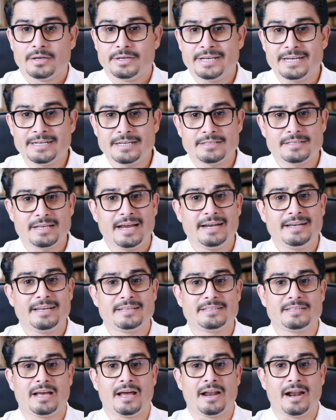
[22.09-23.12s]
Data
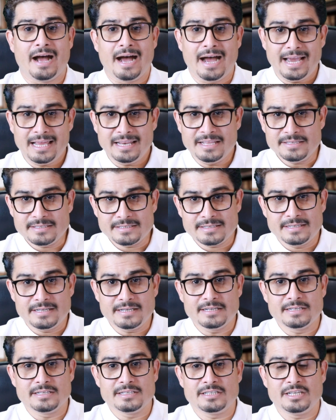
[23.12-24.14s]
scientists are highly
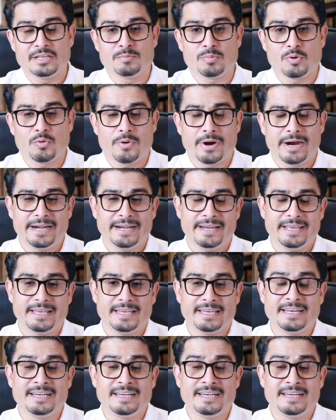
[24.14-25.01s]
skilled in providing